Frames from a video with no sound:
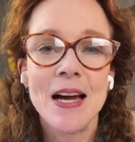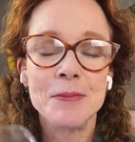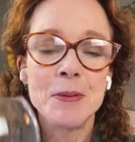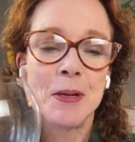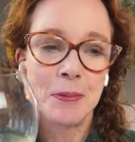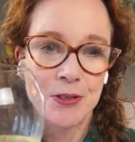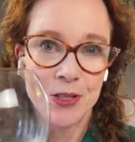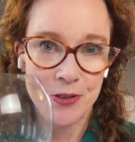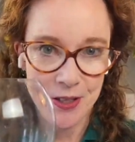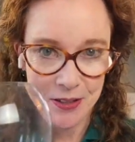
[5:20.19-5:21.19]
many bubbles
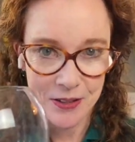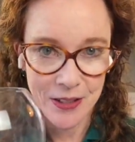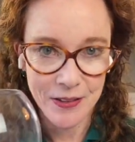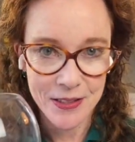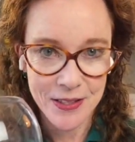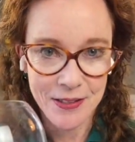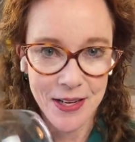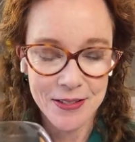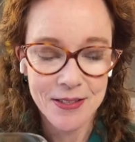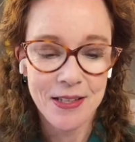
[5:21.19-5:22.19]
do you think are in this
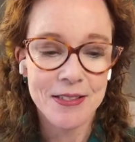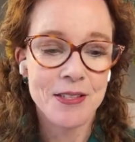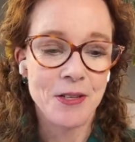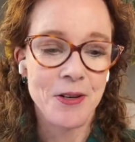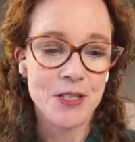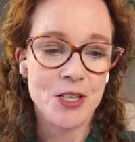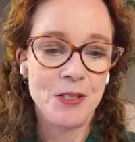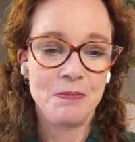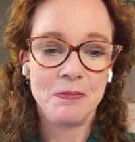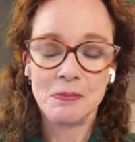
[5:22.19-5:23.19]
glass? That's the question.